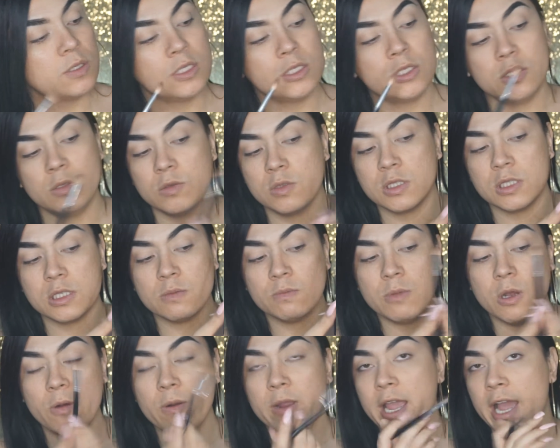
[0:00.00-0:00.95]
going to
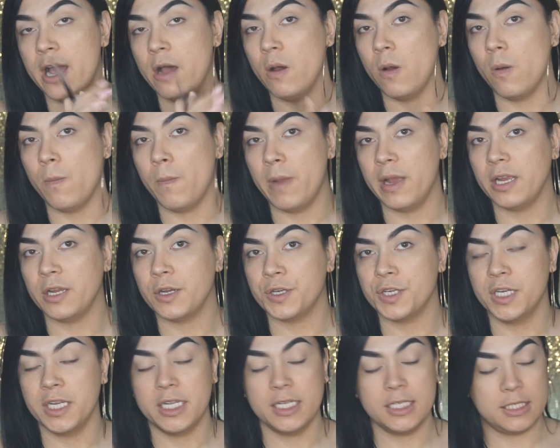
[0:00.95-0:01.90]
smoke out my
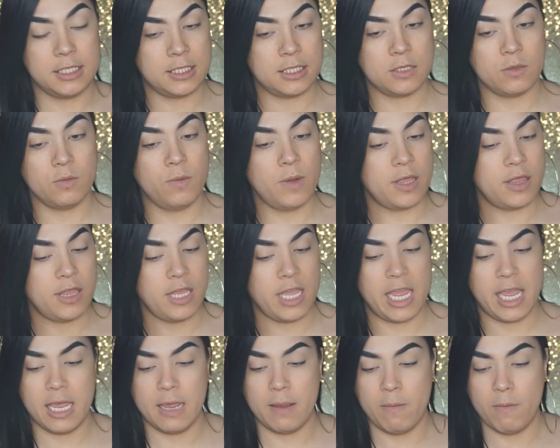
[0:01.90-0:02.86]
crease with
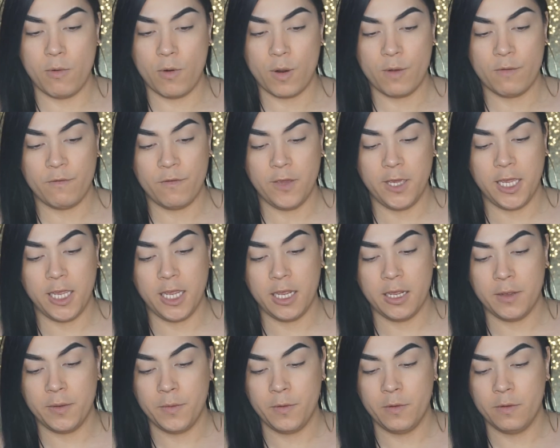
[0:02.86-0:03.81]
a
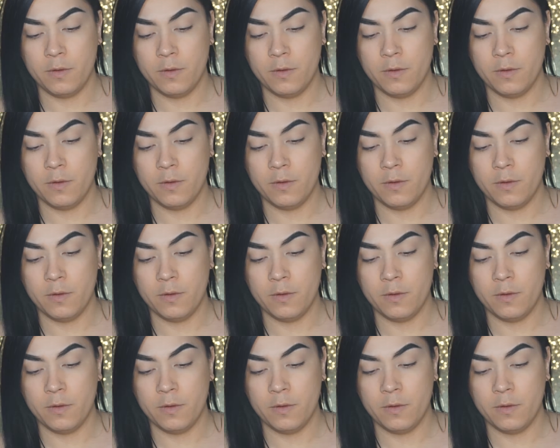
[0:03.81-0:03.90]
Morphe,